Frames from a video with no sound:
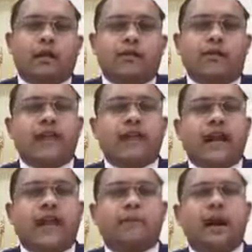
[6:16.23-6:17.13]
With the
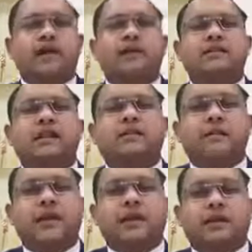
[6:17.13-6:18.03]
right partners and
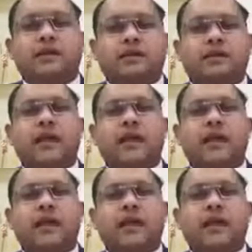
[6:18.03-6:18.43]
speakers